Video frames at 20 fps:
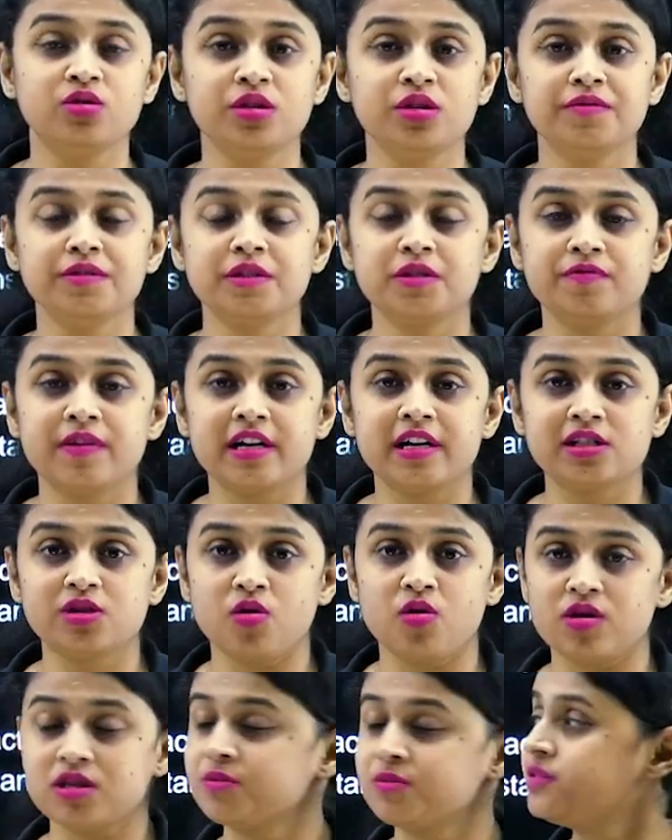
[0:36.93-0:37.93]
know he was felt
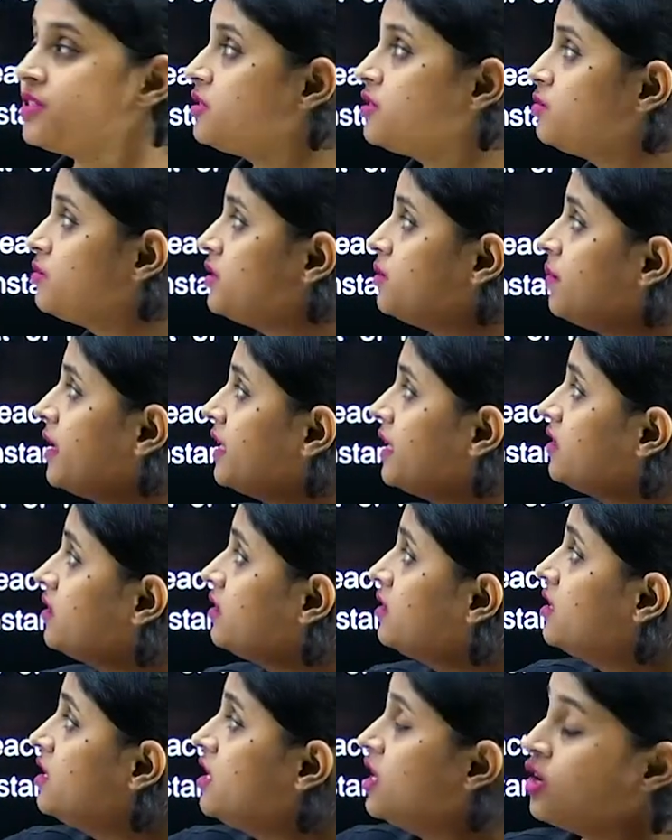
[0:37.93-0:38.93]
hospitable by
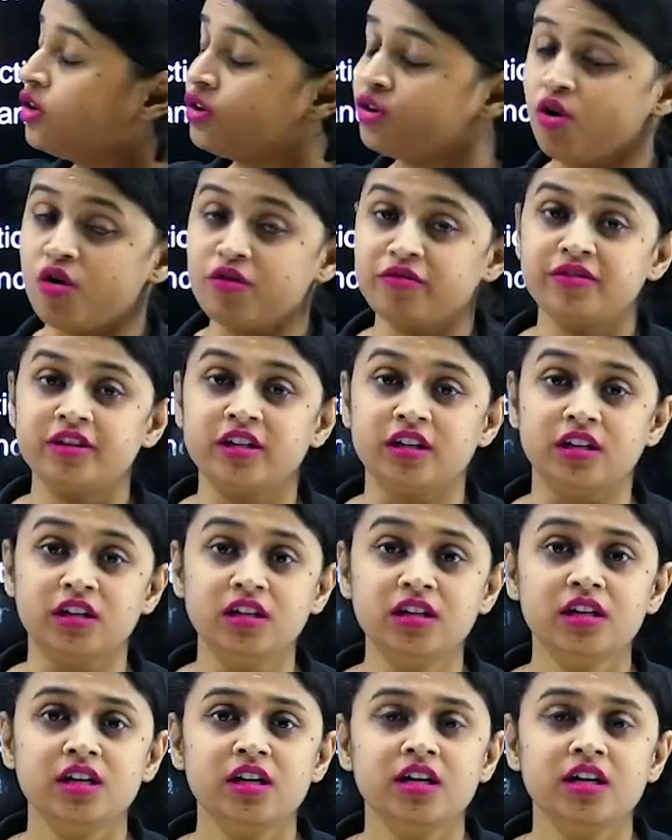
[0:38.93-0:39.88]
the crofter,